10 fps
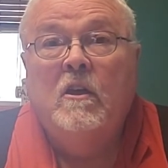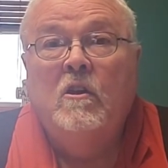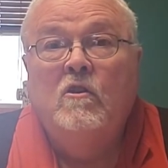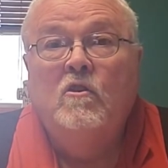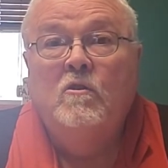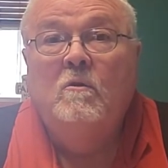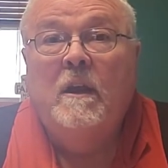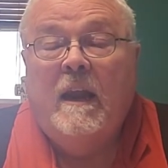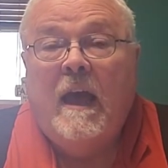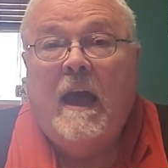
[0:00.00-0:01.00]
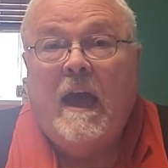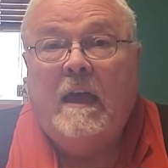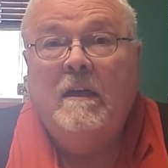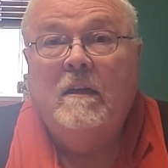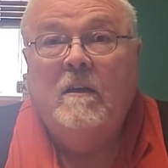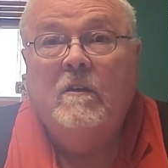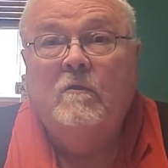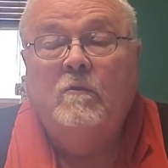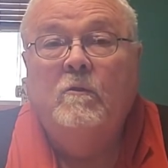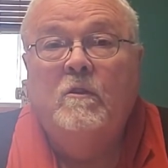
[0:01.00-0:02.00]
You and I,
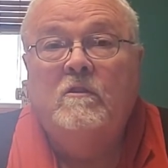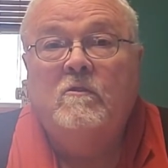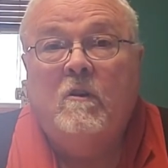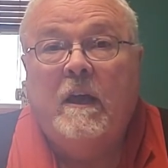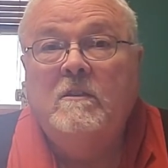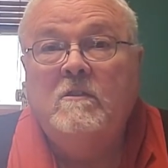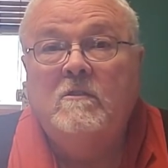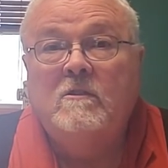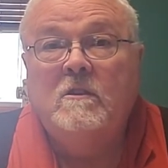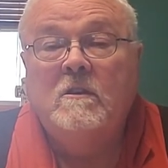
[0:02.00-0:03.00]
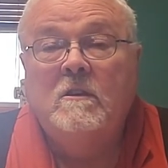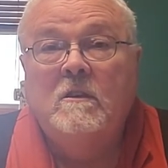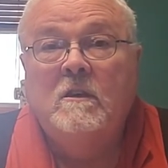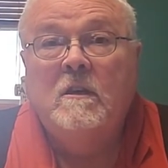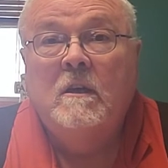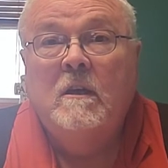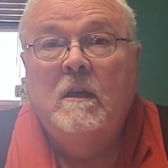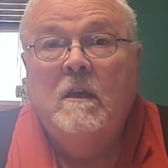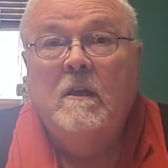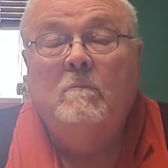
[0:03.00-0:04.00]
through this crisis,
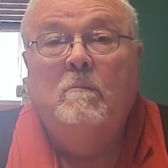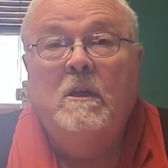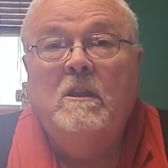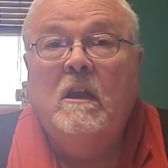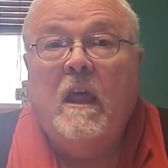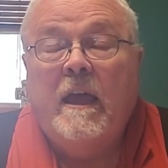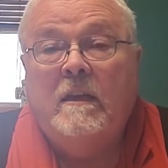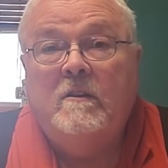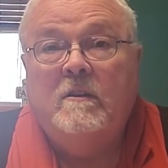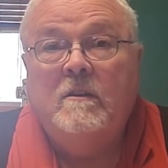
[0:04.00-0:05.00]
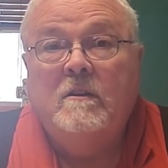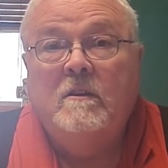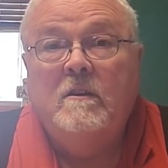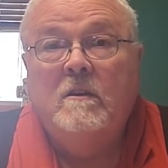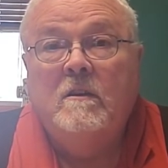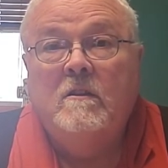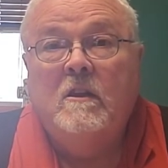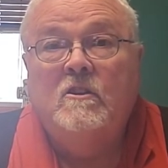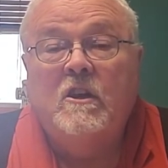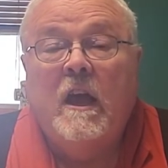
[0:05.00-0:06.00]
can be the light
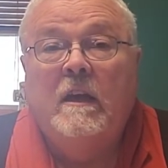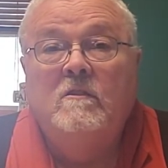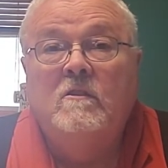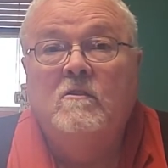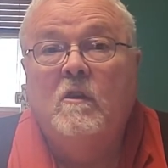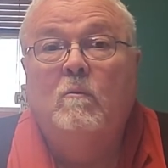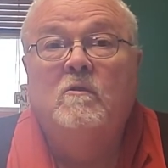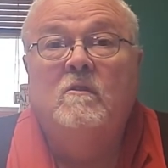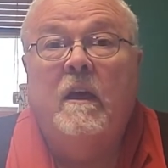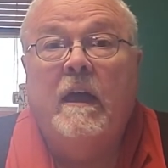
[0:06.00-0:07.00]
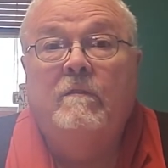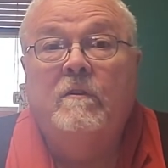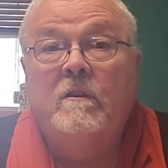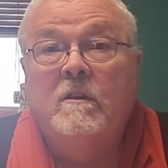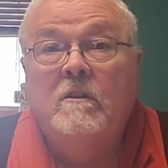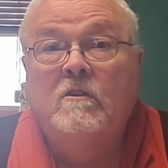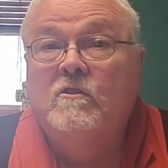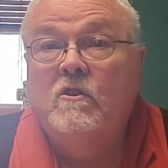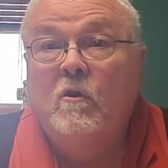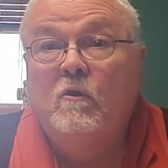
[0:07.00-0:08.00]
that shines in someone's life to
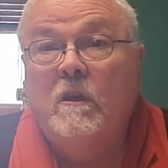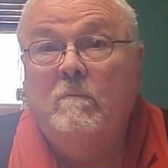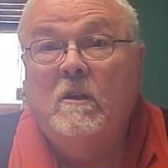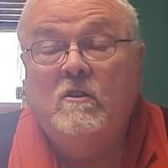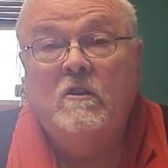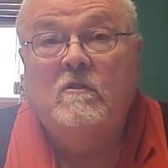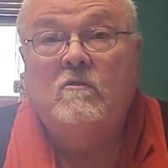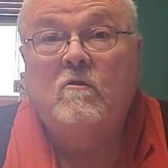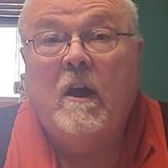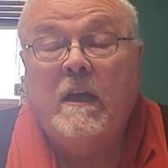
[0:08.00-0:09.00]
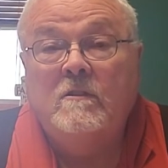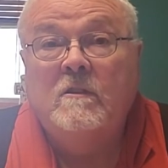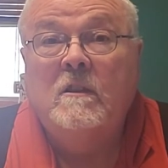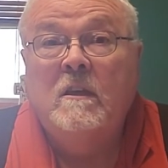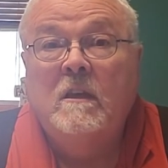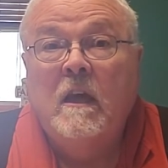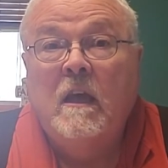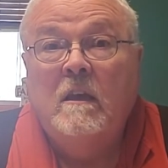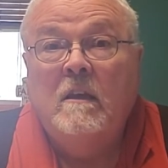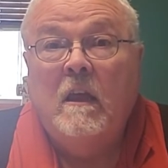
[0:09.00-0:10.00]
show them that Jesus Christ
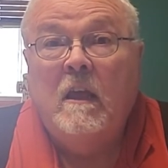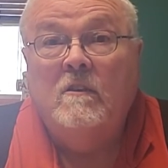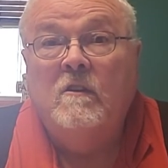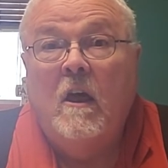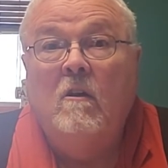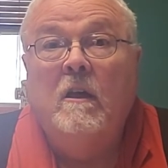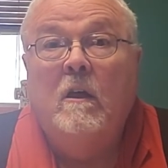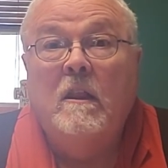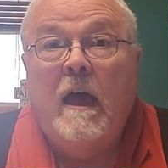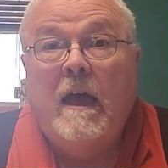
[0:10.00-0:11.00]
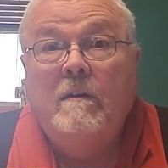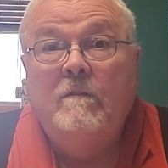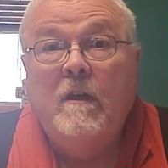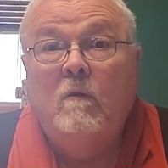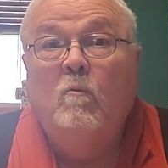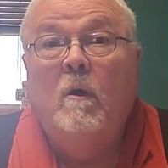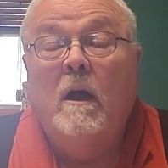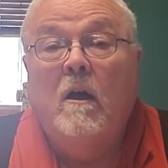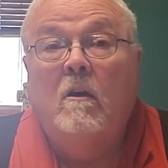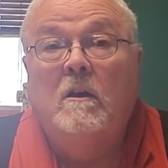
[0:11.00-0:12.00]
is not only alive and
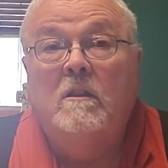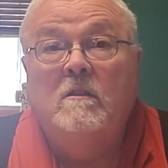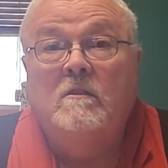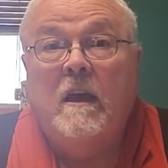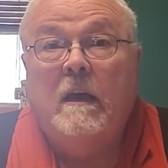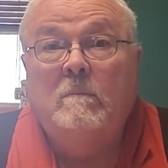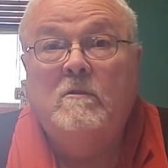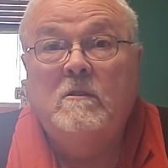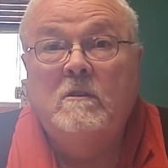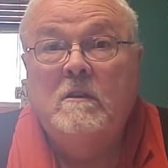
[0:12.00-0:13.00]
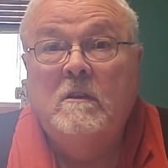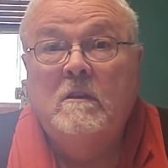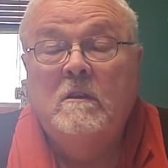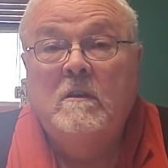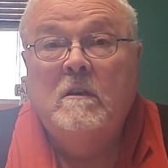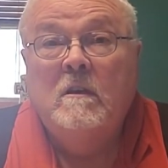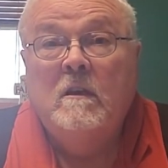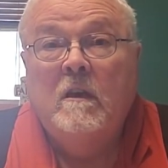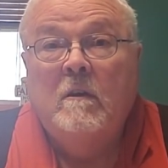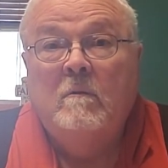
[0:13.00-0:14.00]
well in these times,
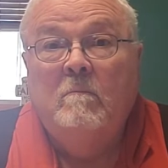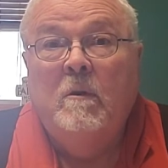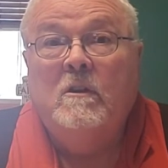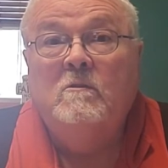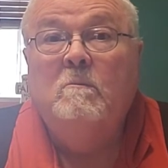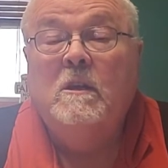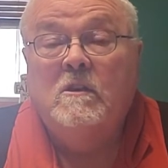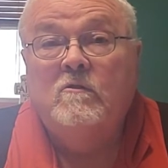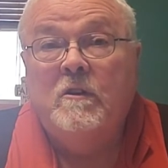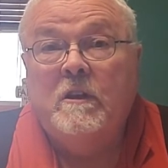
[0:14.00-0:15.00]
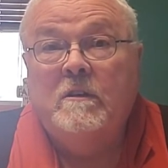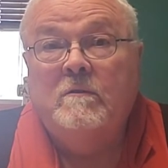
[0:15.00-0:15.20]
but is ministering.